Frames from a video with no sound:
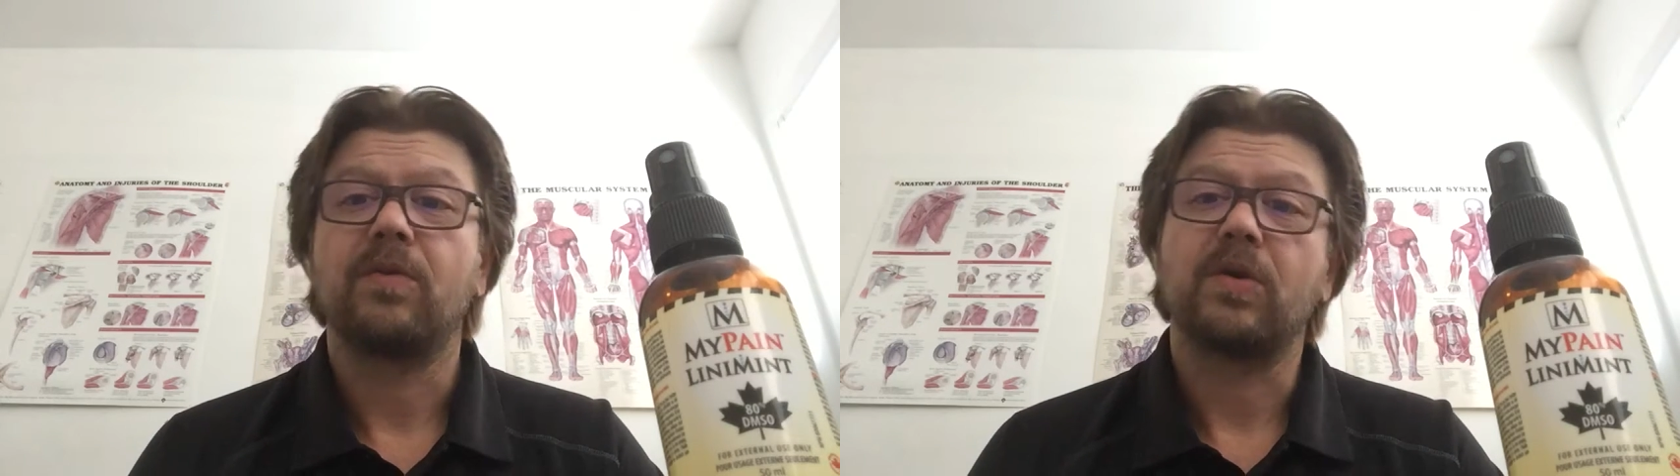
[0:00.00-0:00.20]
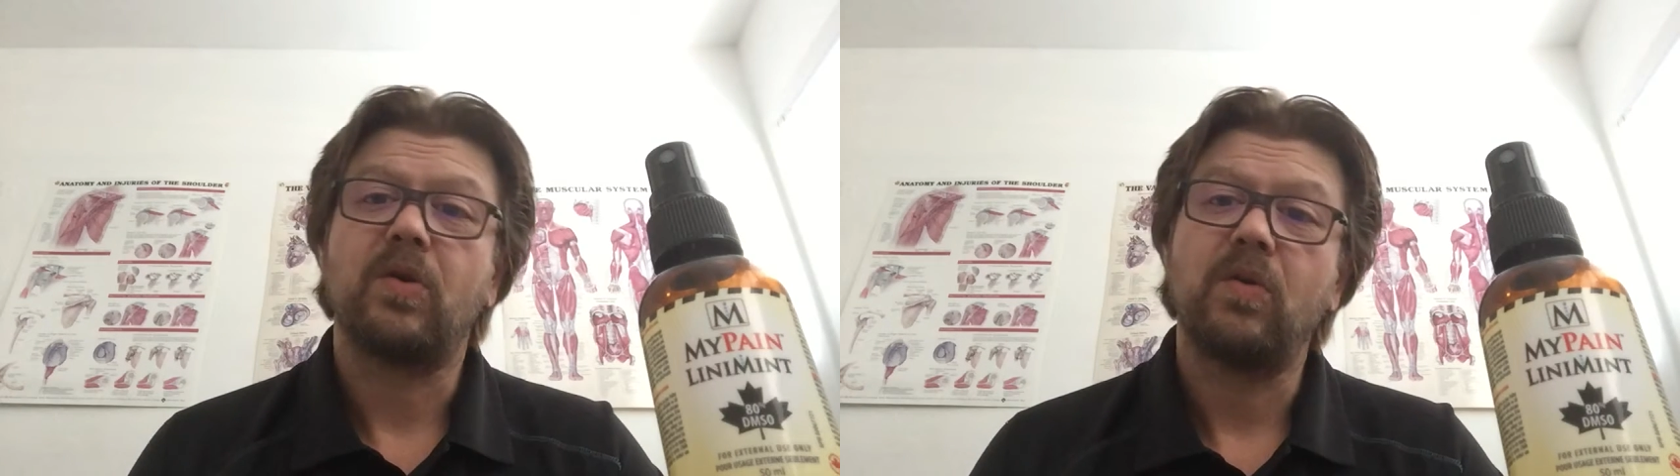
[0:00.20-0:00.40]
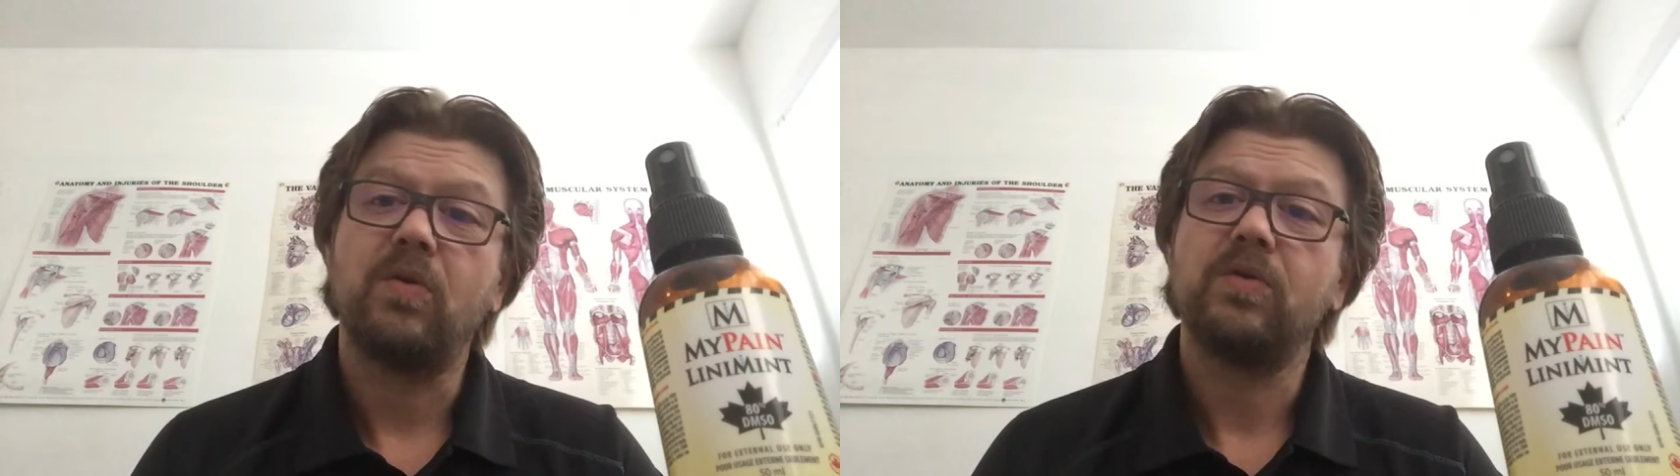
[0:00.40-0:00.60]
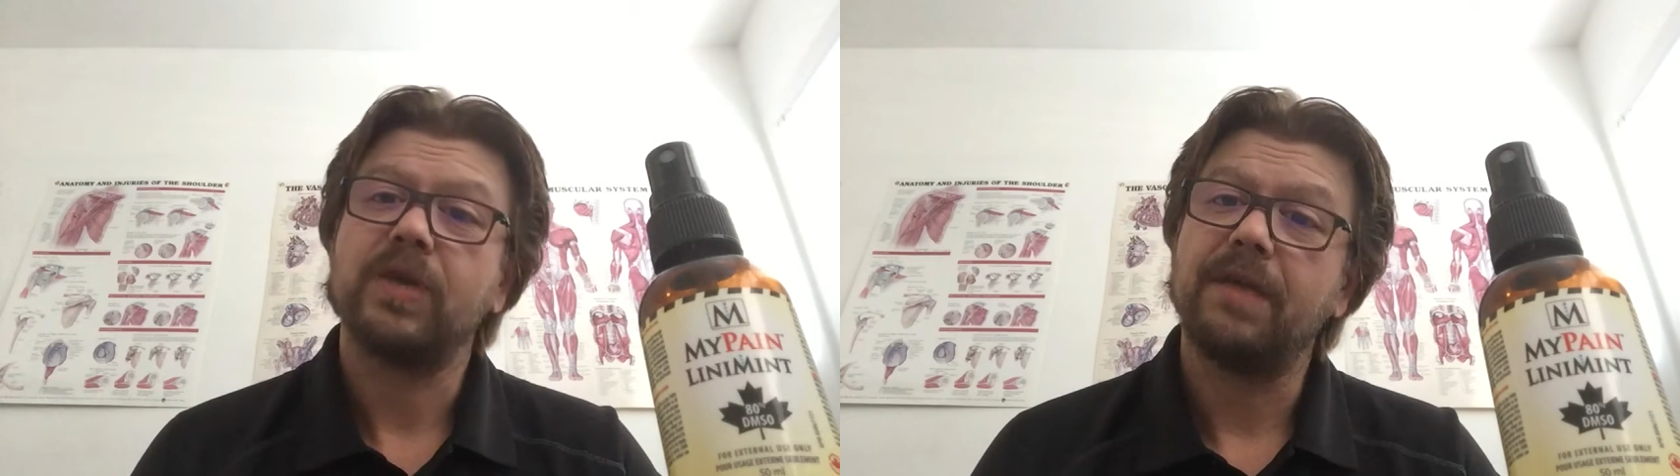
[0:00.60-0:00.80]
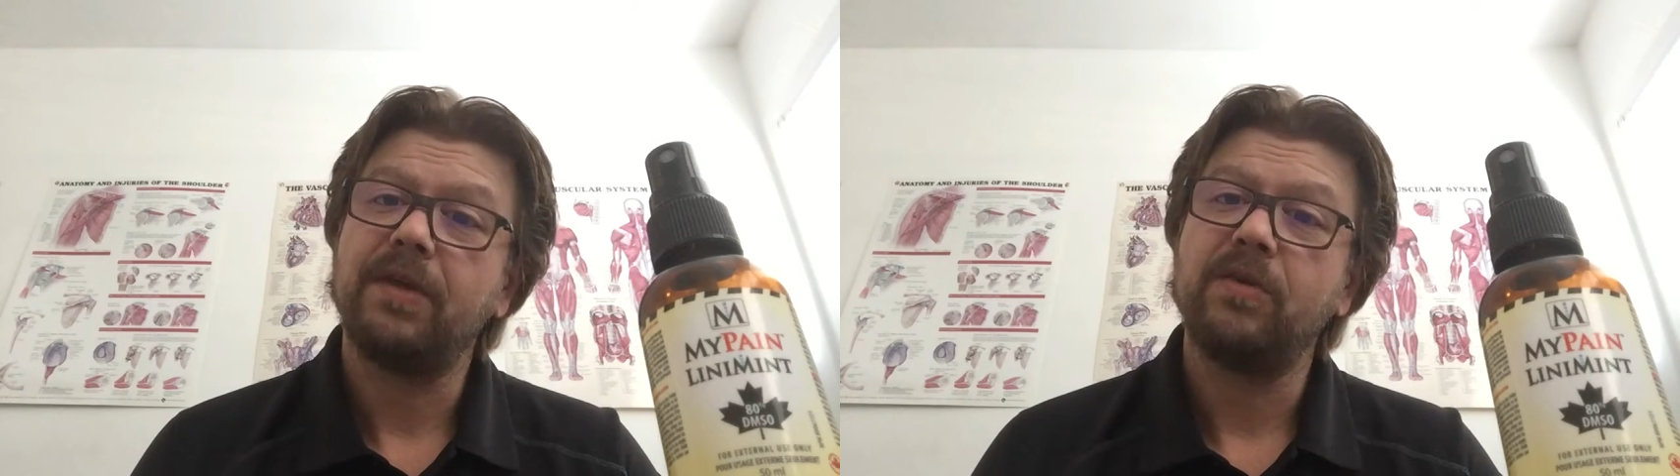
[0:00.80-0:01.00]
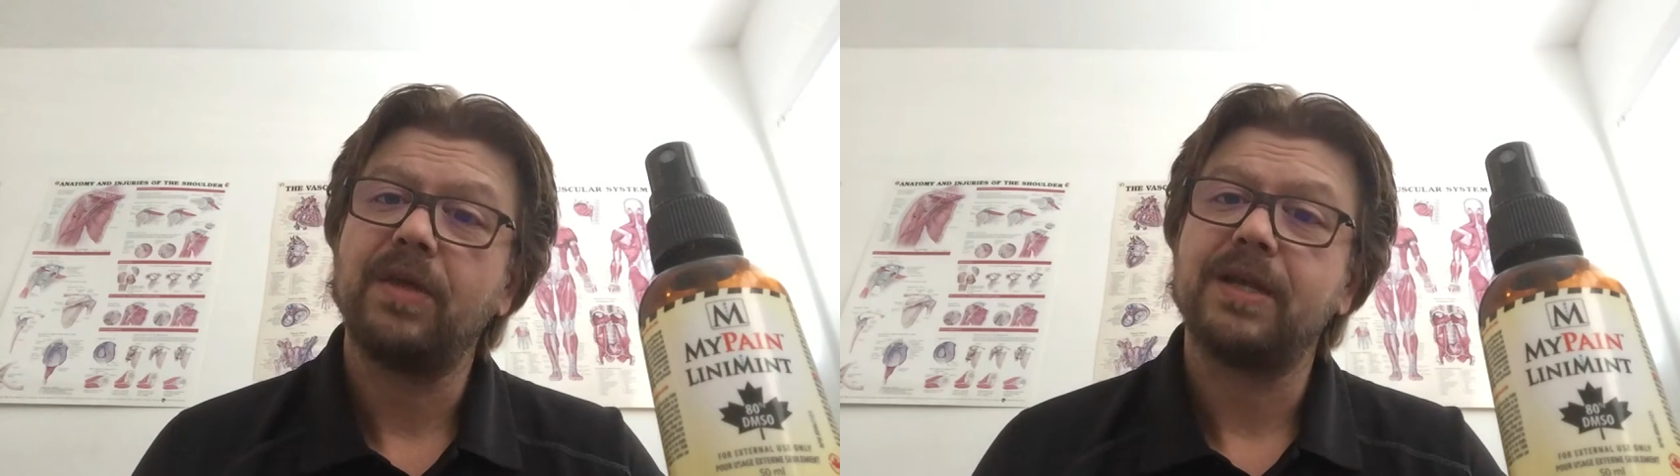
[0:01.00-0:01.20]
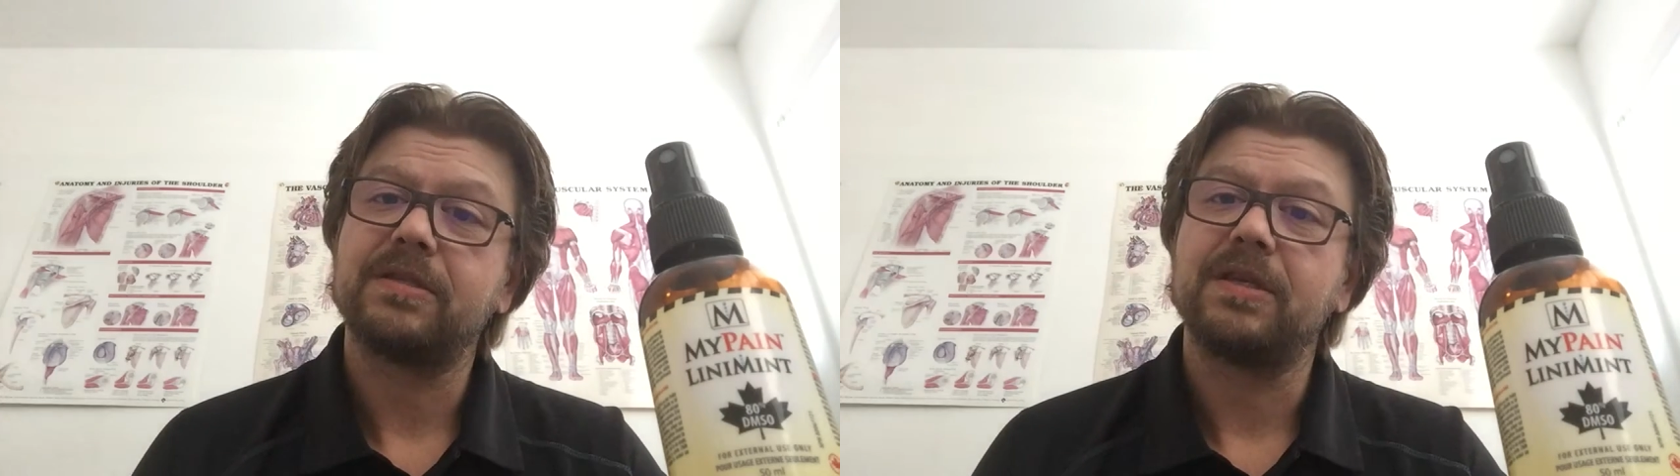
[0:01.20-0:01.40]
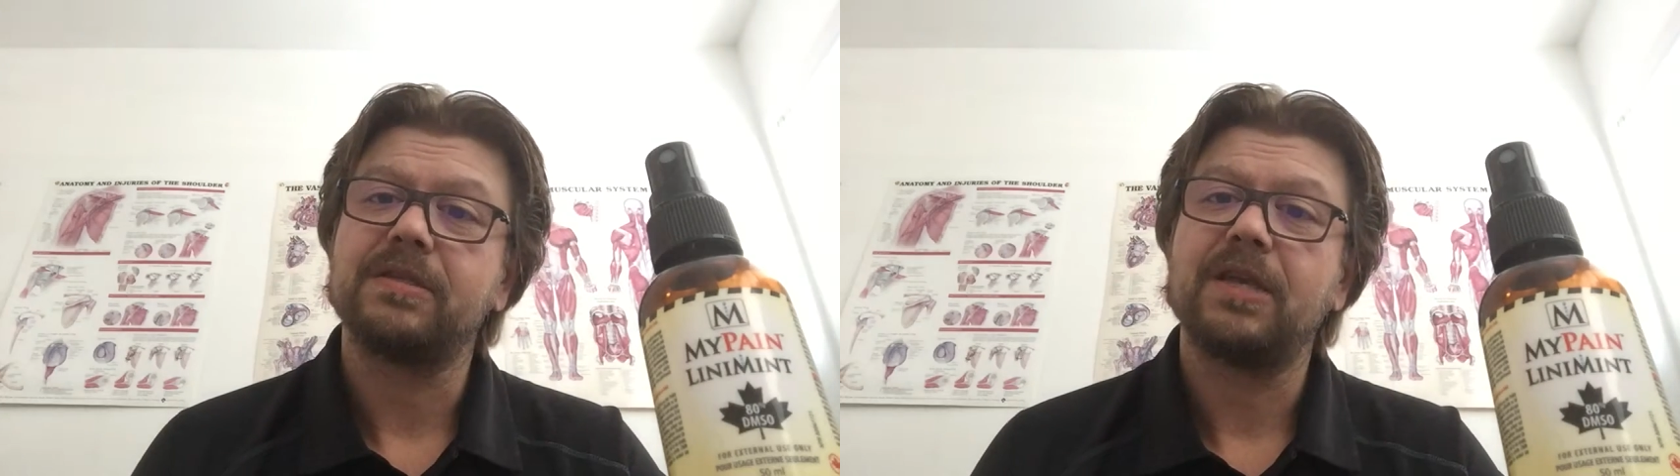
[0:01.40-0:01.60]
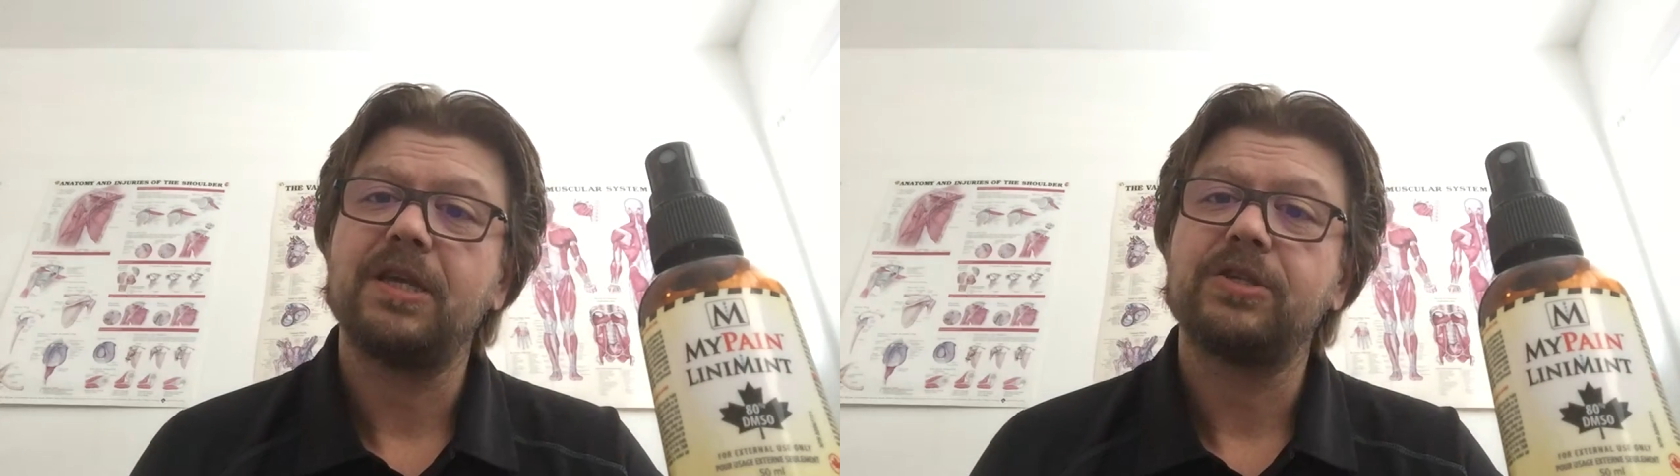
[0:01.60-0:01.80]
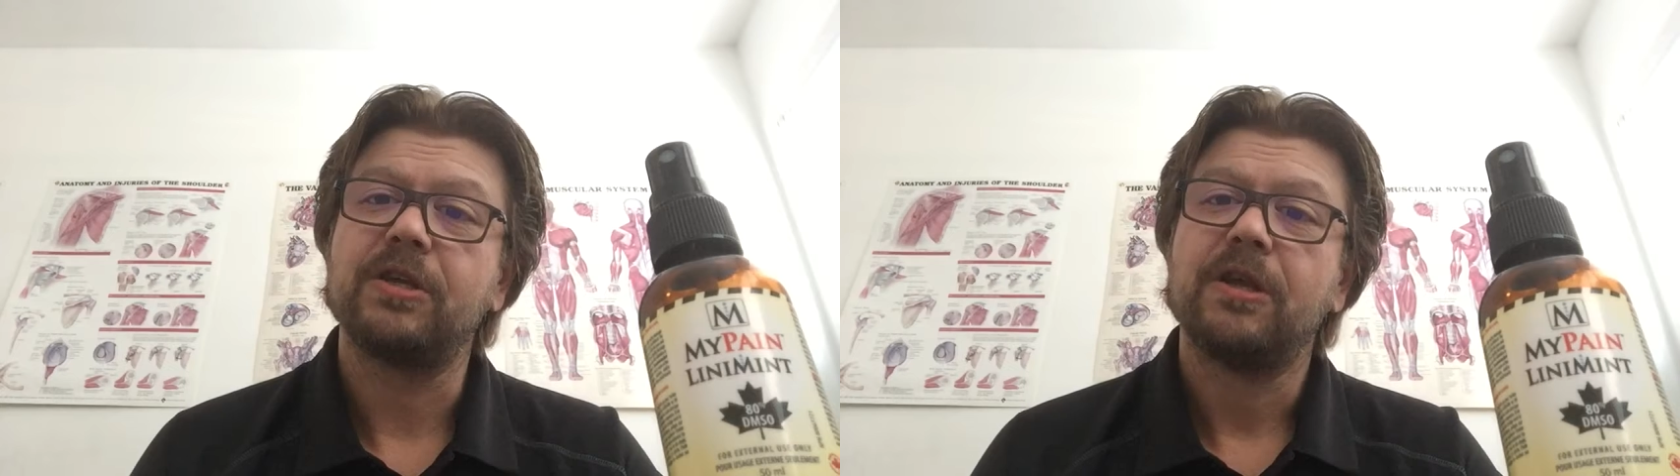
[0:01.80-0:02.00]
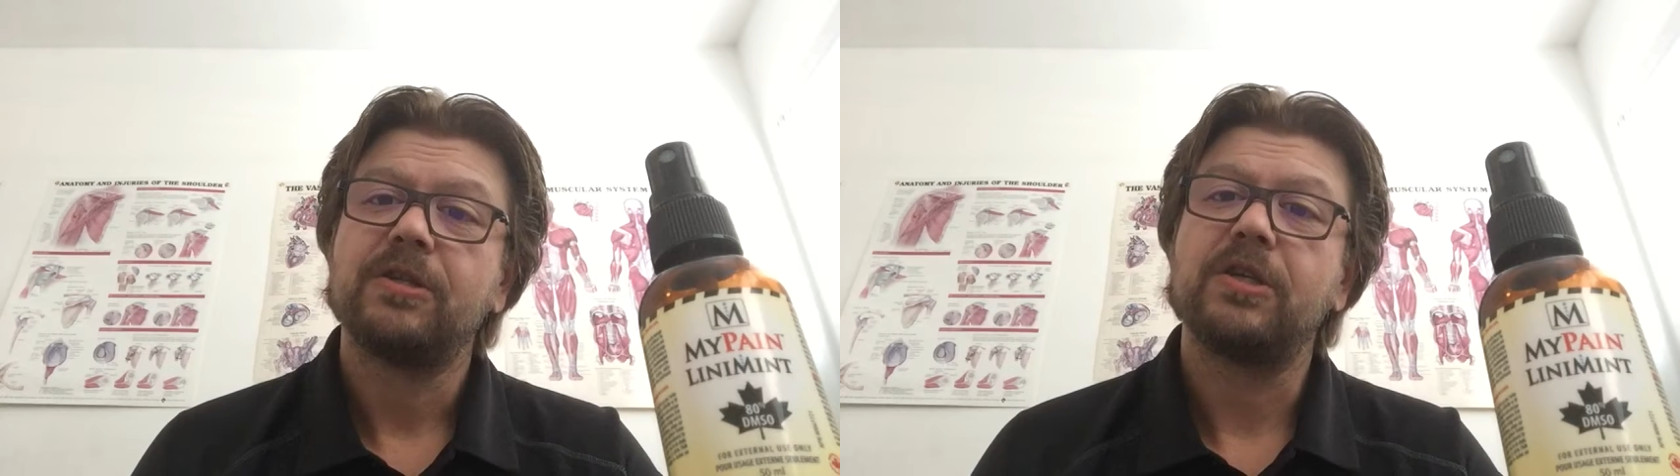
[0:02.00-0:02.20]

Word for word: or cold or giving you that sensation